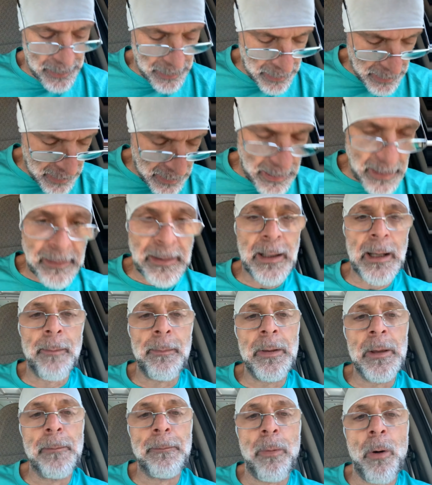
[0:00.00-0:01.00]
I think
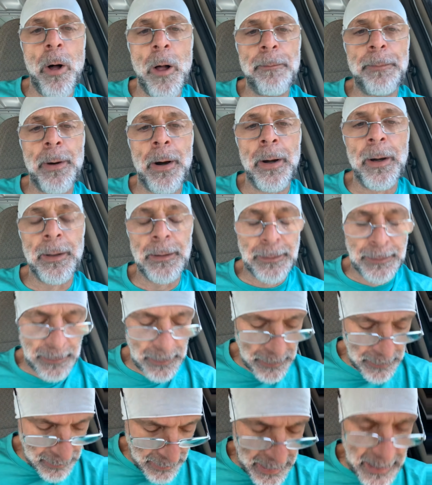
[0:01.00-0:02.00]
I'm in the ballpark.
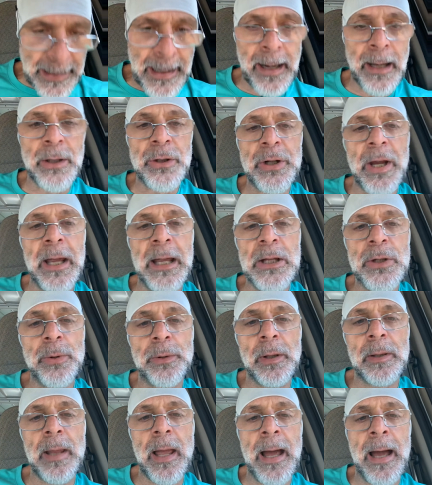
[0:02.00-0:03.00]
I got to change
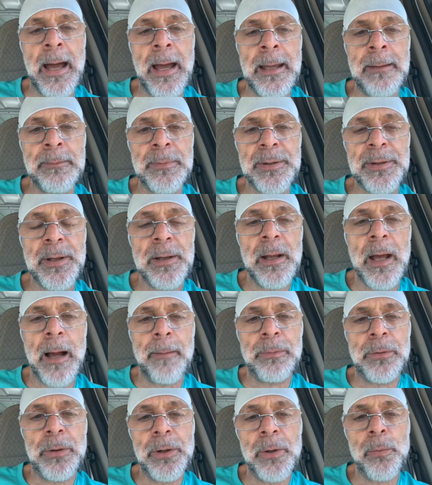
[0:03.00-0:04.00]
with the times.
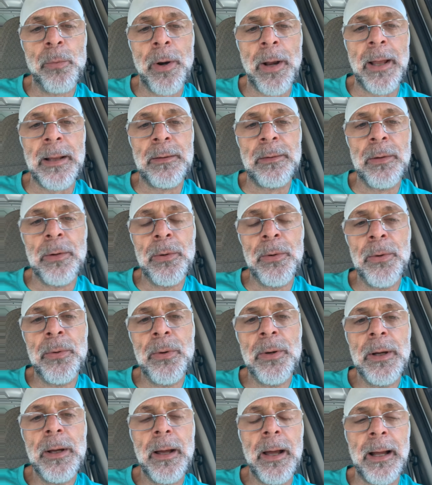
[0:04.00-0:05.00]
I'm good at what I
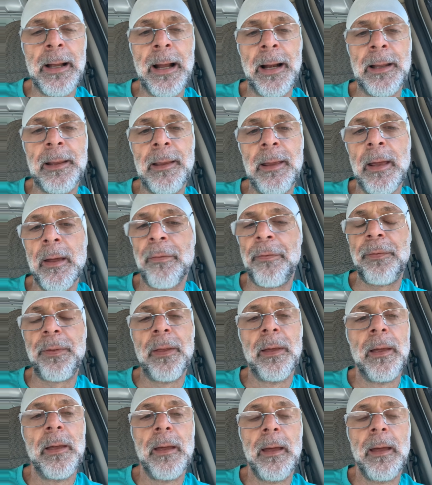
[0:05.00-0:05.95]
do. I got a gift.